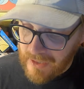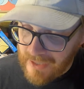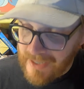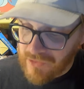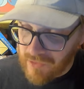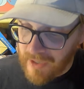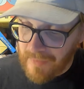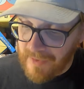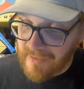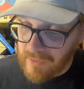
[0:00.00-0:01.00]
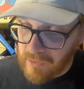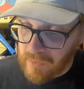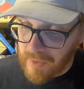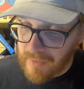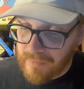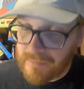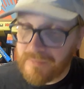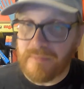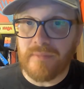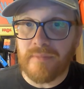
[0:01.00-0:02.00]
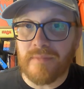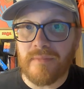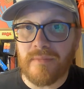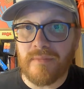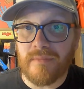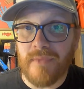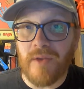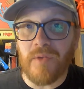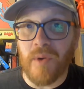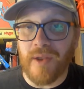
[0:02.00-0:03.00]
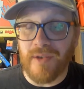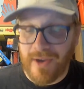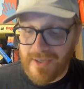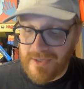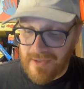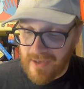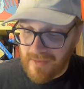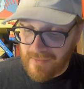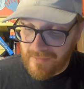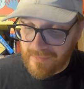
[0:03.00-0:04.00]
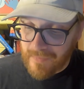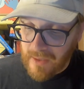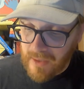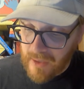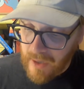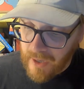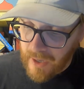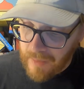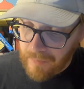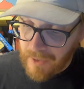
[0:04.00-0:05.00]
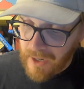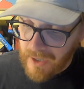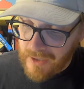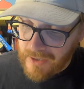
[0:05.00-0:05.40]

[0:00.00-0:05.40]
Literally means little one. That's quite nice, isn't it? Bach.